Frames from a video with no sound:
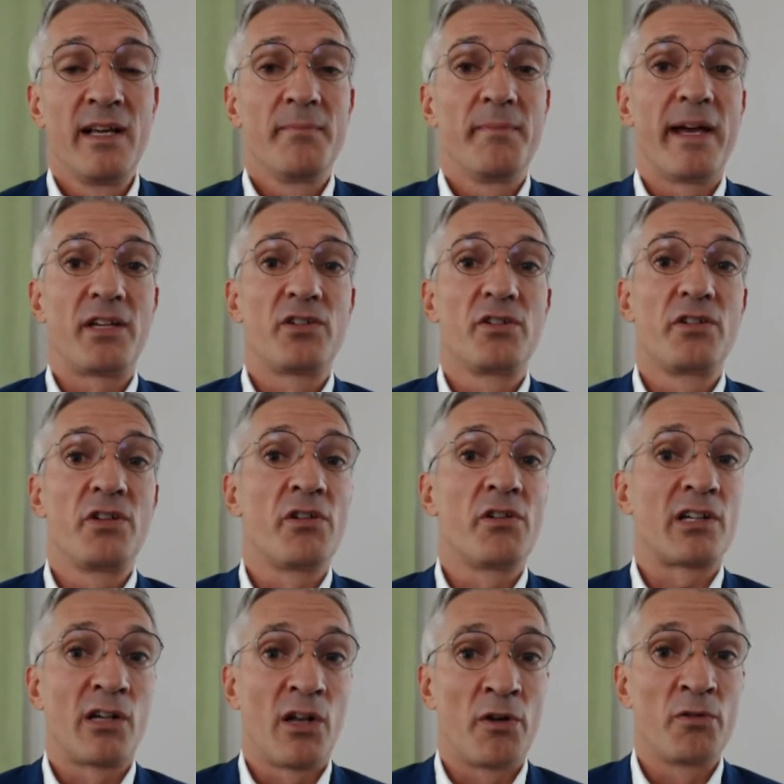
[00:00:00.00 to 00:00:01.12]
Make sure you're
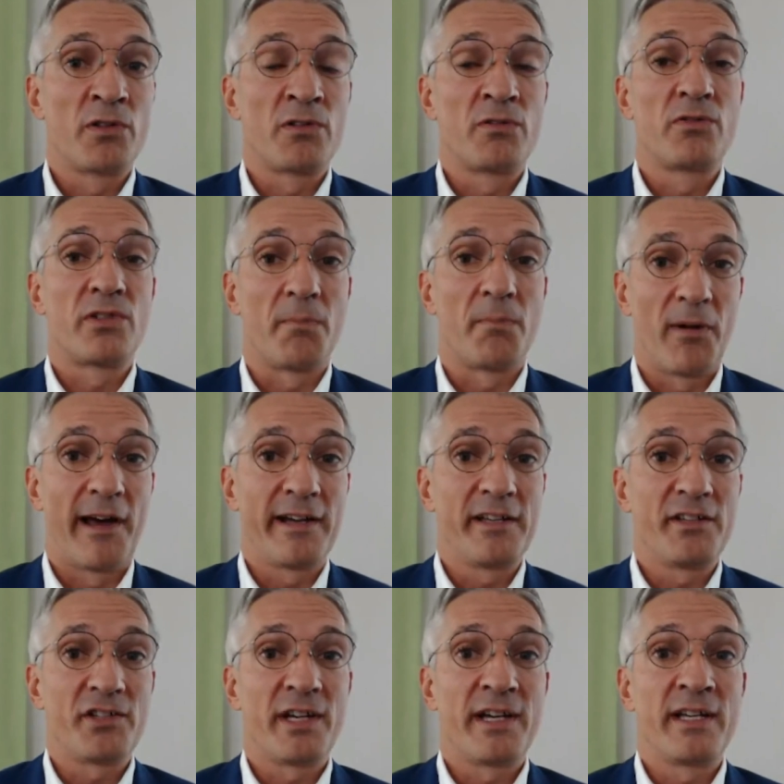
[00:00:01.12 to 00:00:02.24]
close to supply
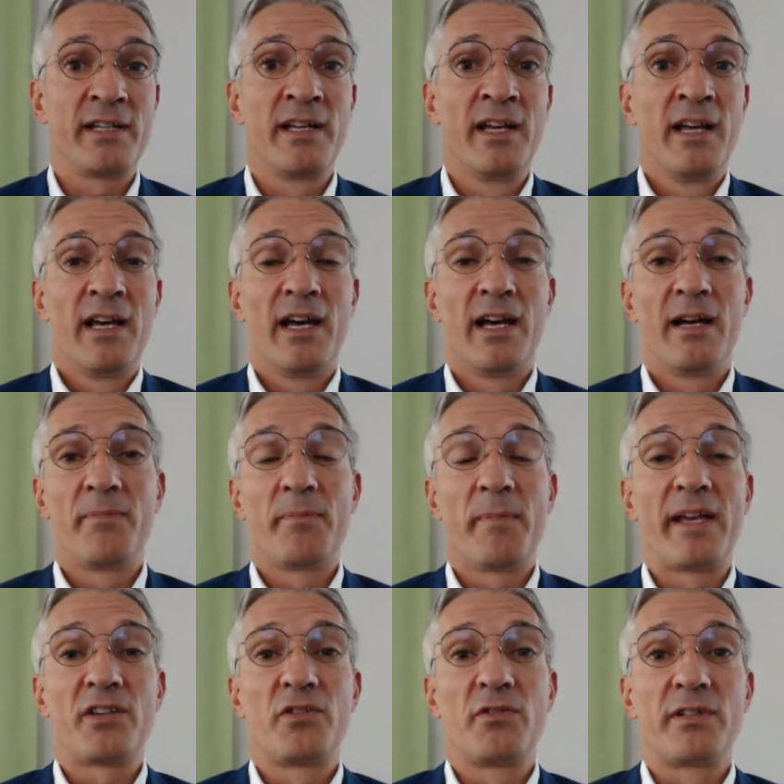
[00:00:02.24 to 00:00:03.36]
chain, and
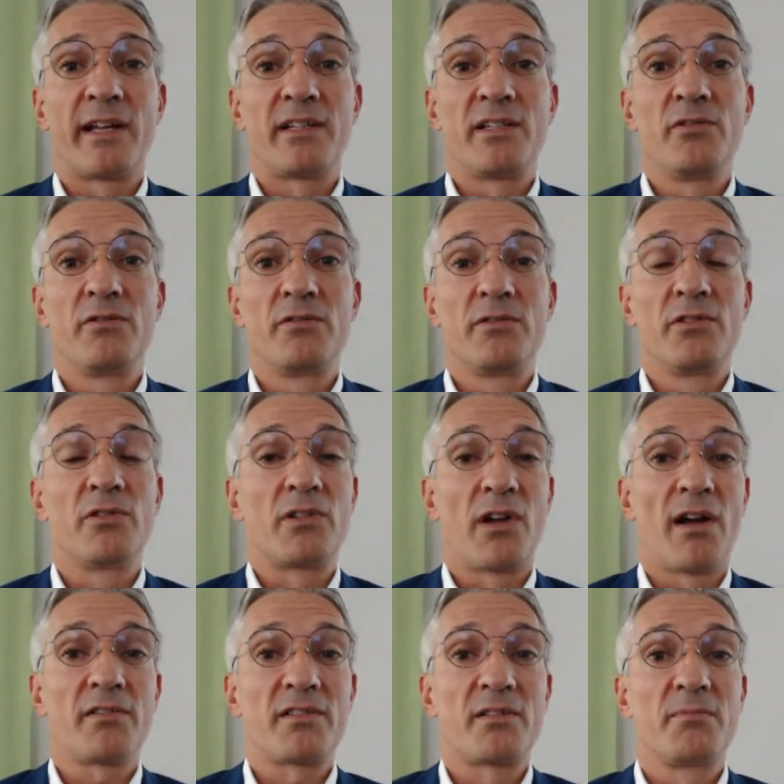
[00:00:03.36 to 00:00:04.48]
make sure that your
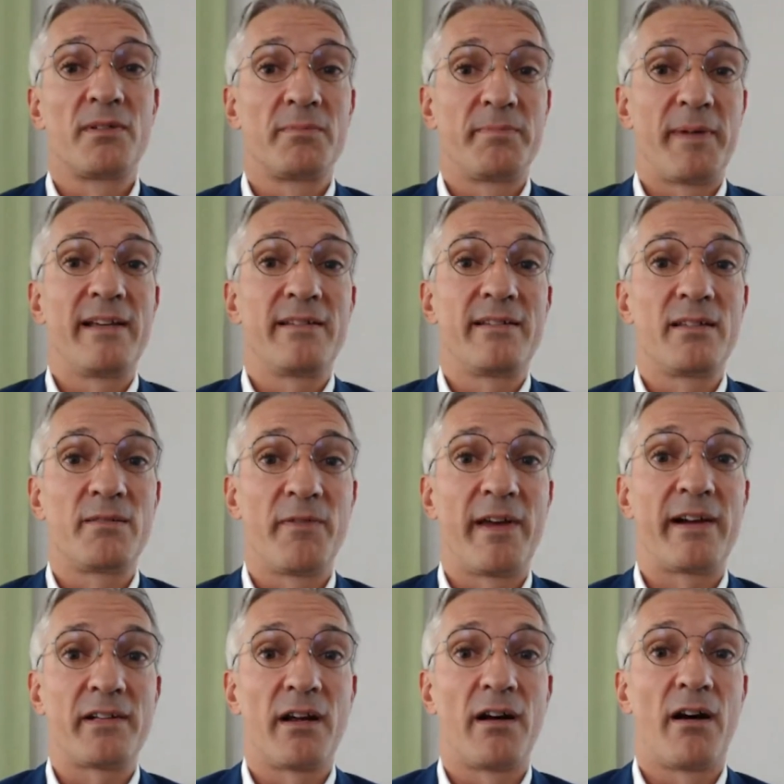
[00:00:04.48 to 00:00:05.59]
customer base is
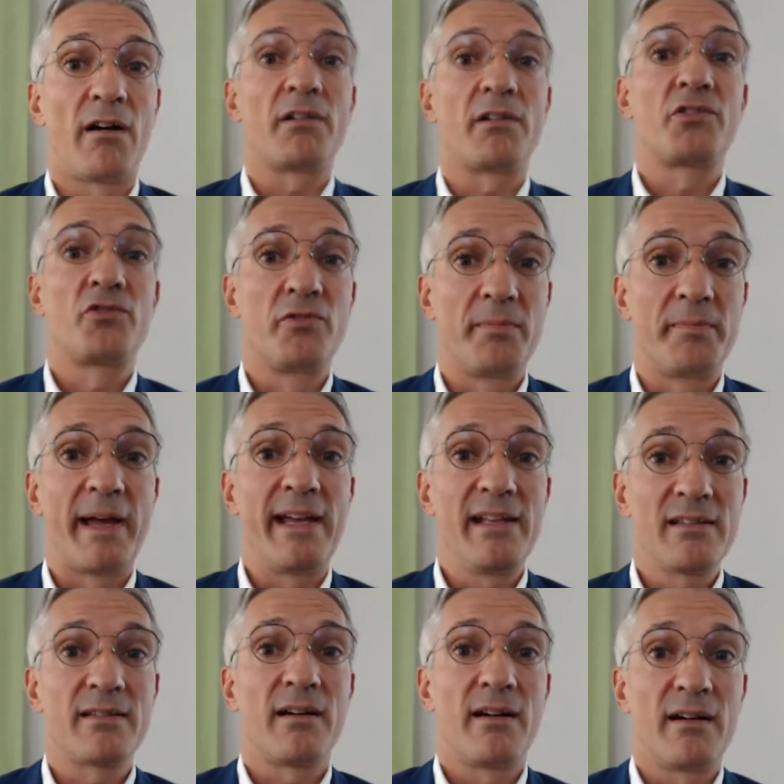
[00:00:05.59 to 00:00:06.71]
where the hard to
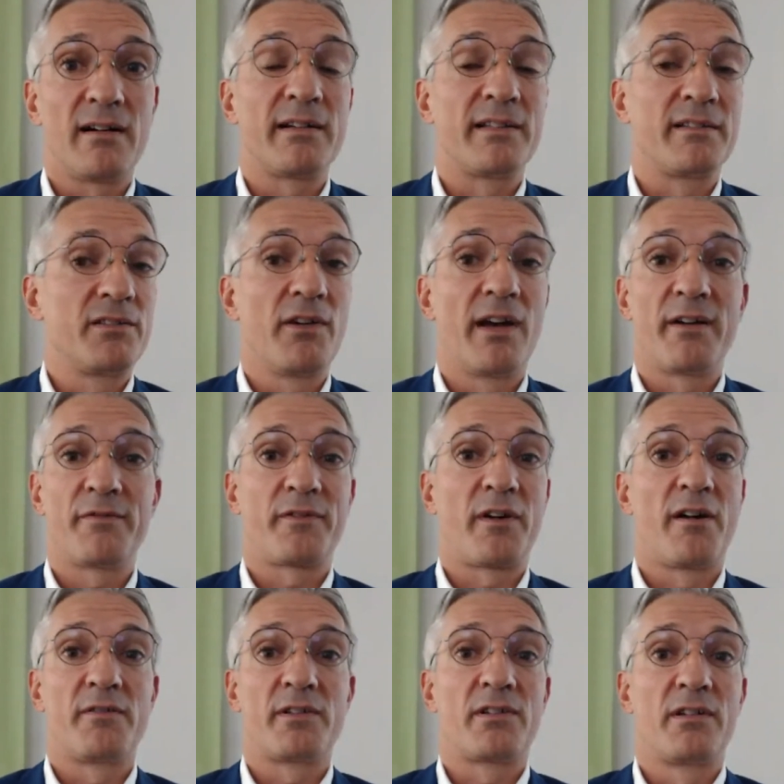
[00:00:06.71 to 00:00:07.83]
abates are, and you have
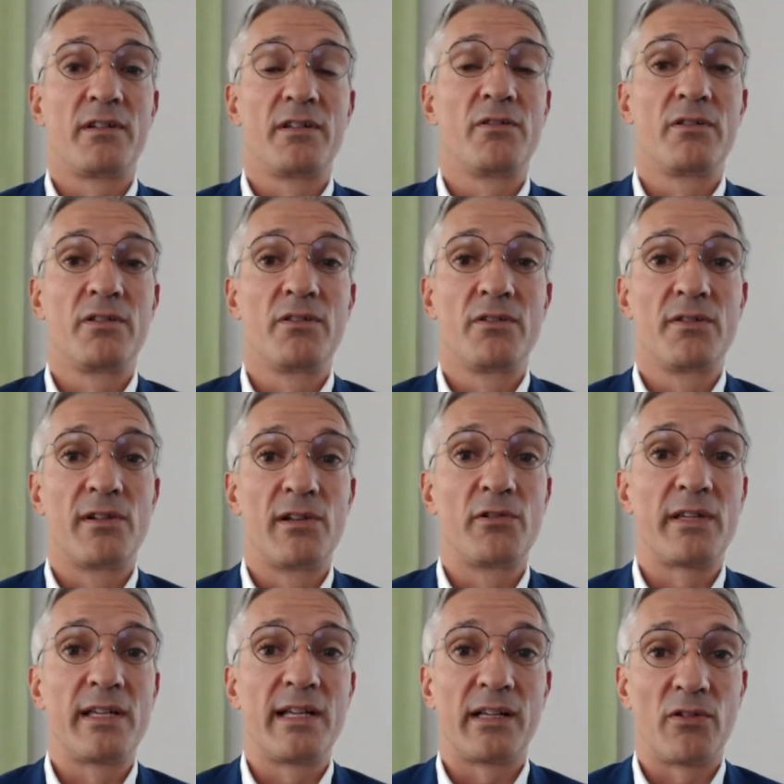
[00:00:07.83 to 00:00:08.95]
covered, you're
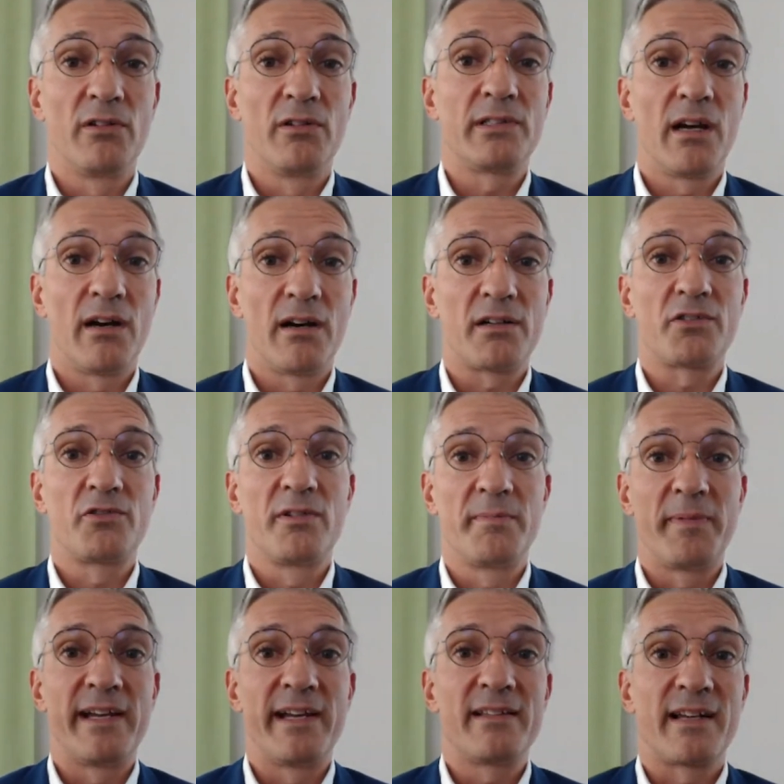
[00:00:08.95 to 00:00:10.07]
looking at all the hard to
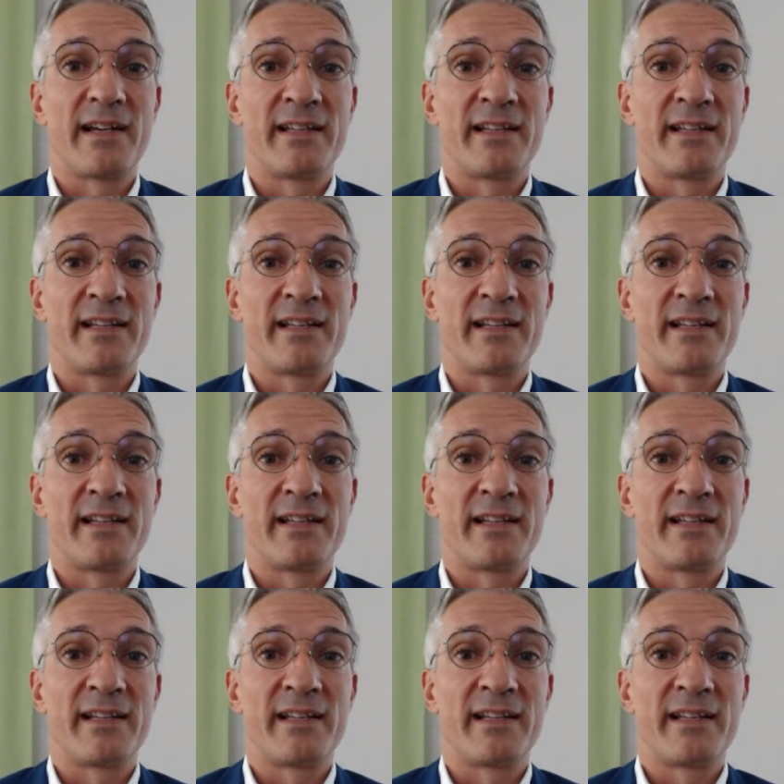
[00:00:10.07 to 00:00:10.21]
abates.